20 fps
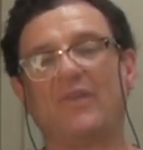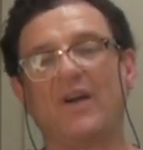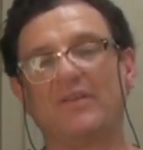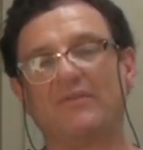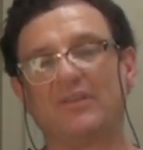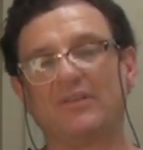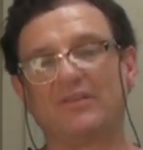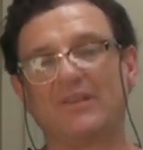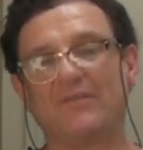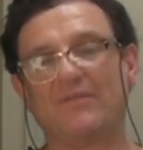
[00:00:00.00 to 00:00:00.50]

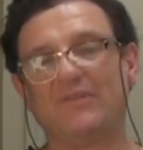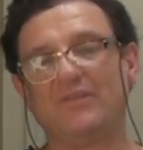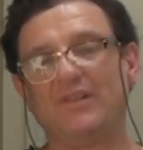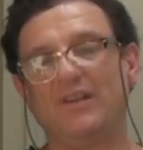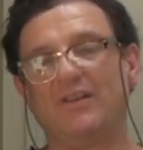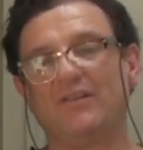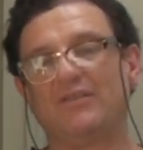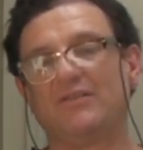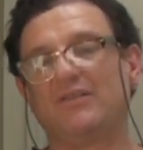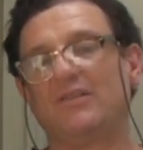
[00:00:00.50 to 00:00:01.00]
five to seven
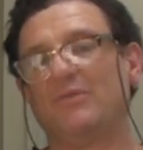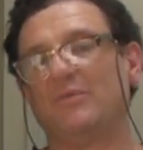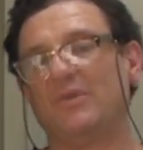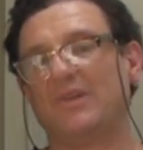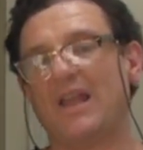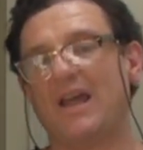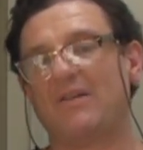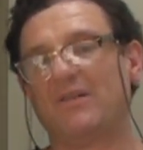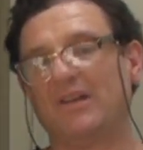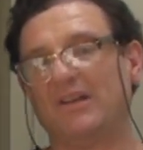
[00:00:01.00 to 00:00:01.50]
years
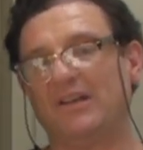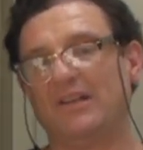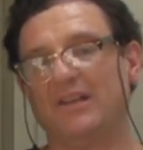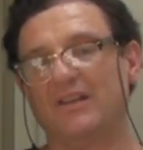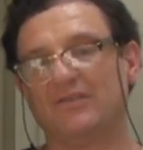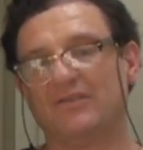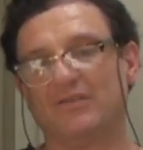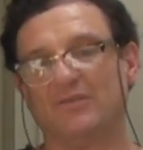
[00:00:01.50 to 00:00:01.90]
without any